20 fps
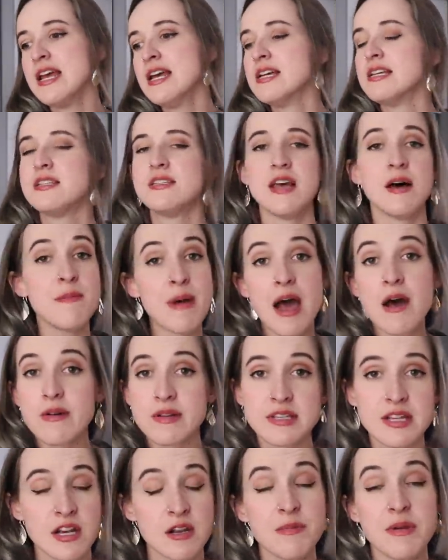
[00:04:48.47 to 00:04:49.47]
somehow
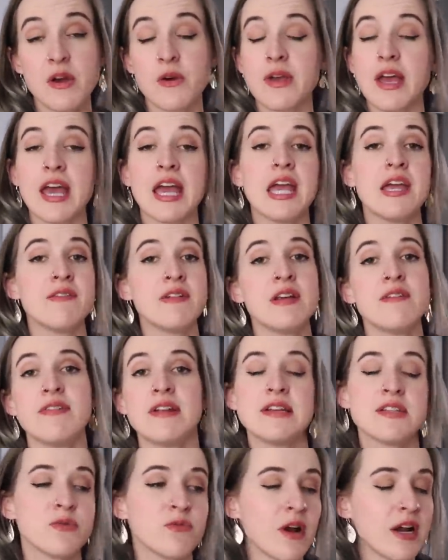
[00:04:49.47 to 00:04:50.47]
it's gonna be okay even if it
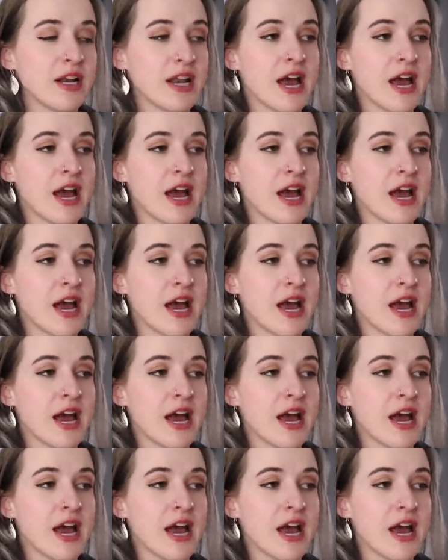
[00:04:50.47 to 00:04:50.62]
isn't right